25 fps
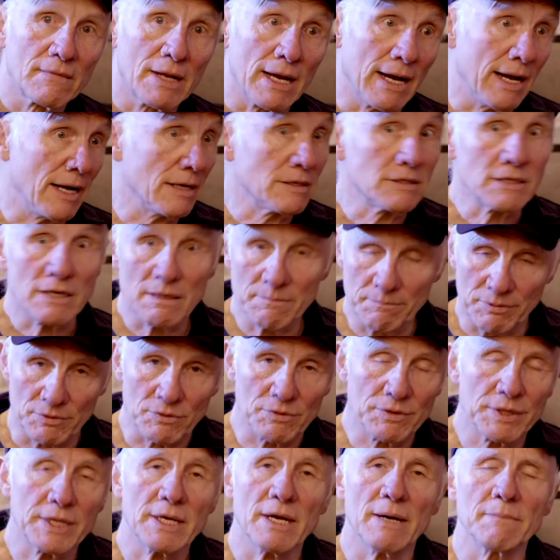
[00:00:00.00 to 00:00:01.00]
And I
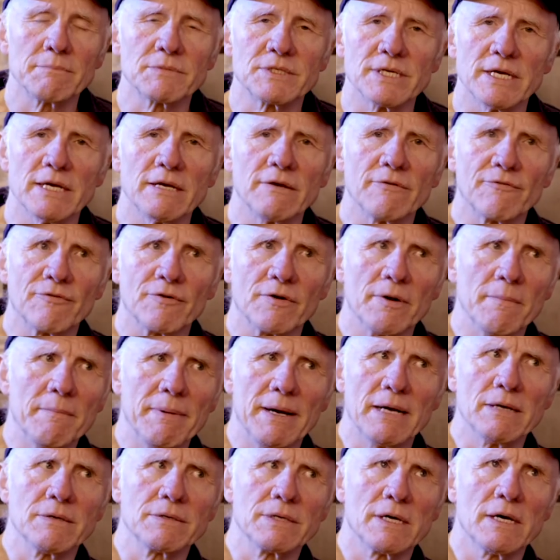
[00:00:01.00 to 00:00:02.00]
bought the update for
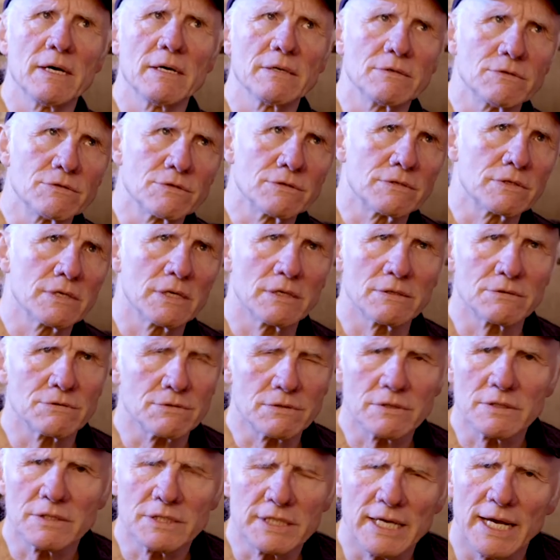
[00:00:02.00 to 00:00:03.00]
about 100,
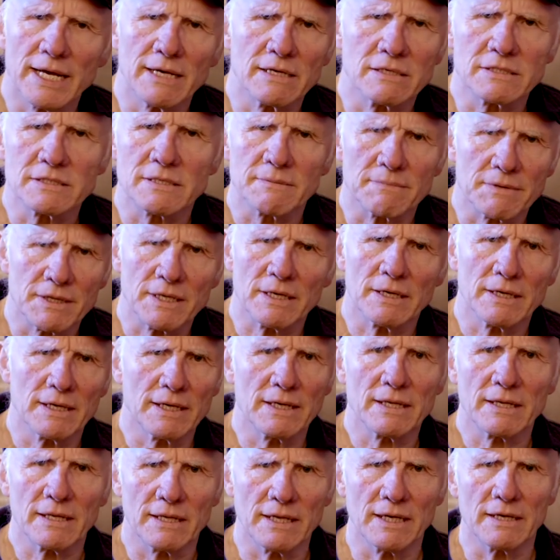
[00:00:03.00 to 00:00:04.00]
110, something
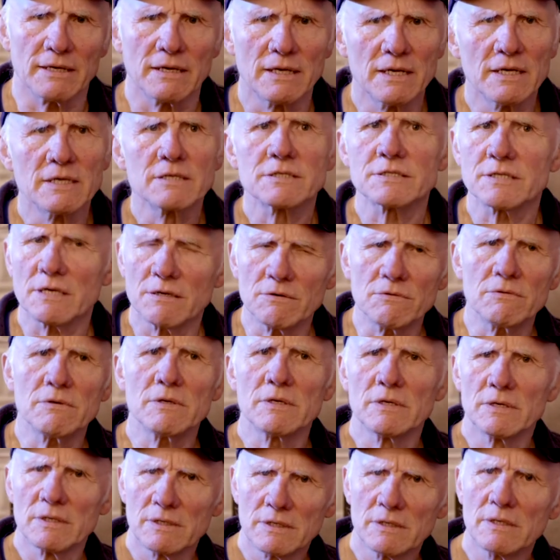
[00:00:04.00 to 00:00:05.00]
like that.
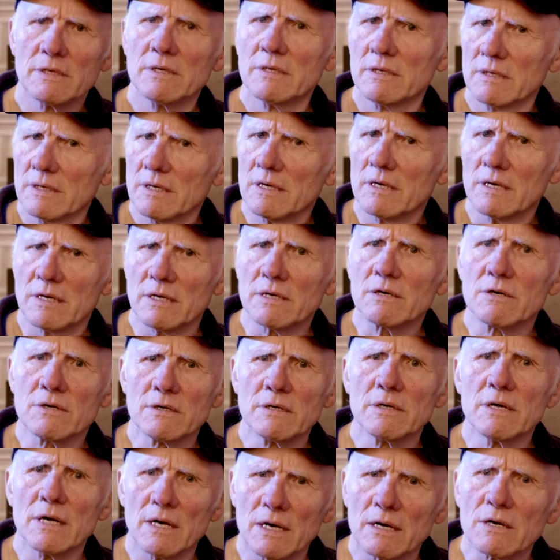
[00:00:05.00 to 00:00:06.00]
So a
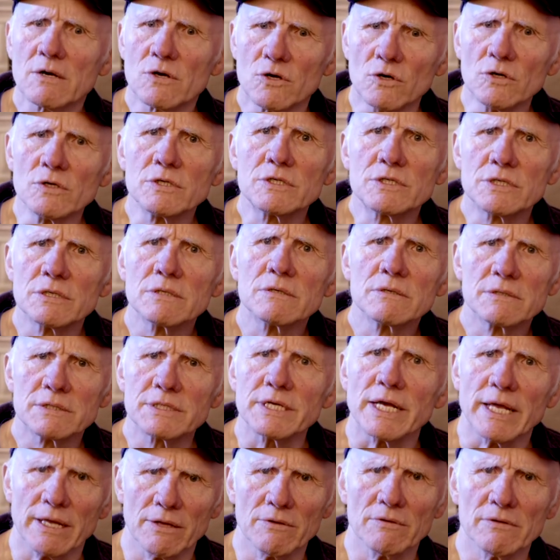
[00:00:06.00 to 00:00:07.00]
good
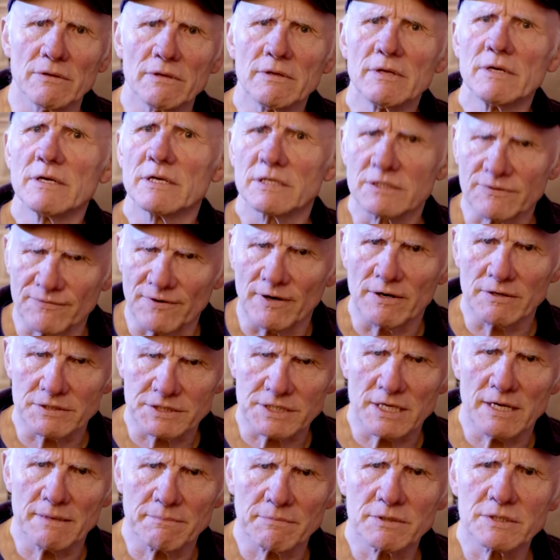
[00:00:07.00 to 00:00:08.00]
deal, as far
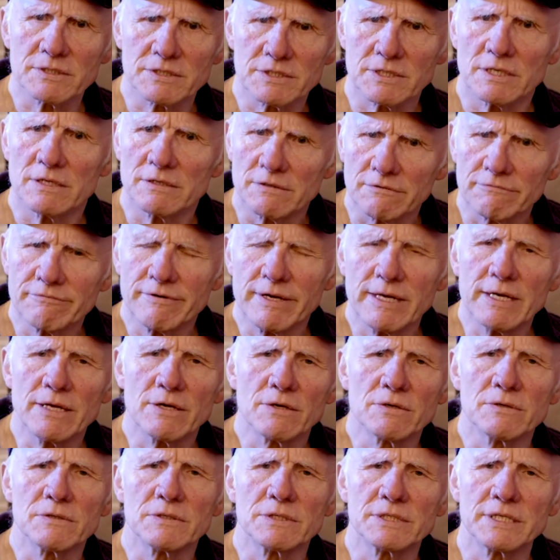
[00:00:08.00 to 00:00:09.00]
as I'm concerned, a really
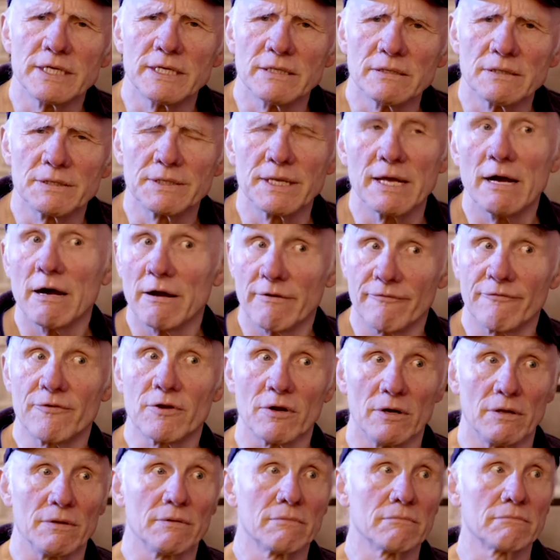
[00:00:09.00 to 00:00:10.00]
good deal. Now I've
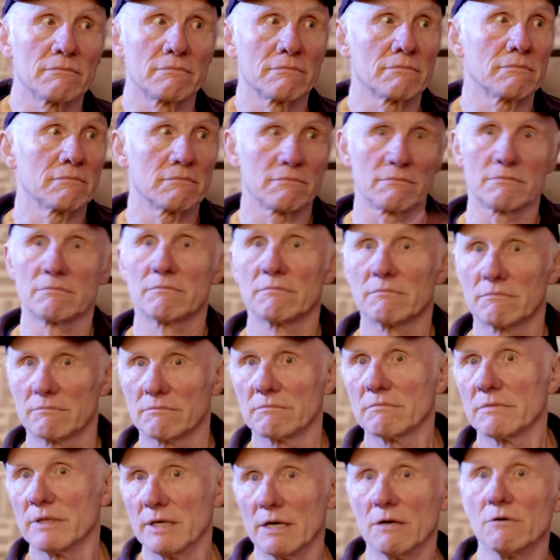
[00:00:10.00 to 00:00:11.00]
got
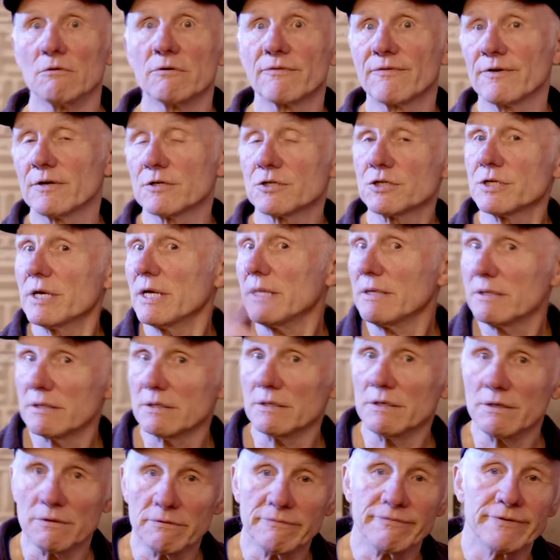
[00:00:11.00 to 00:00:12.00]
the old version and
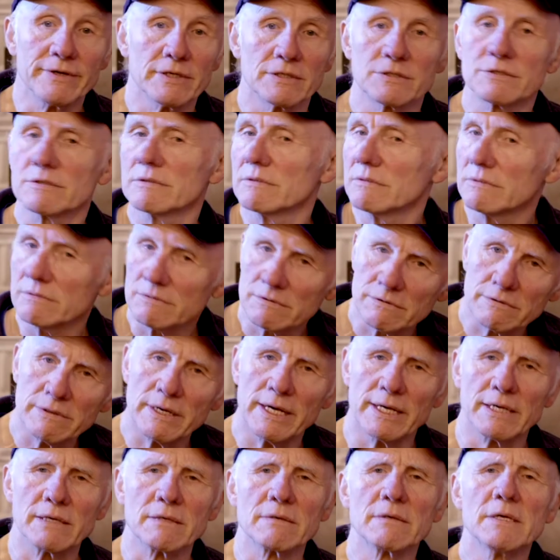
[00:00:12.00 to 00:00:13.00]
the new version.
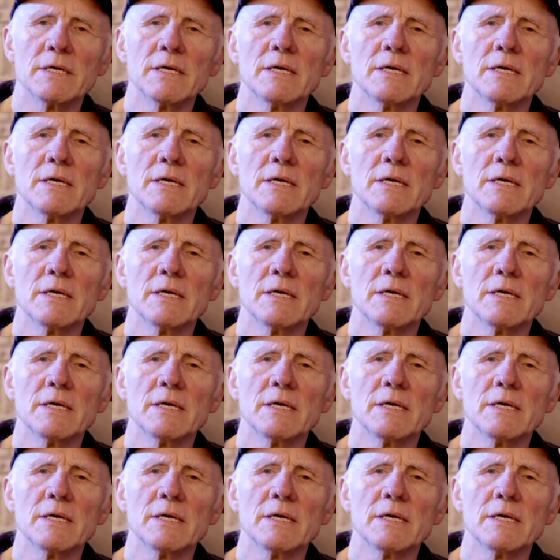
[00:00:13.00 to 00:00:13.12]
Great.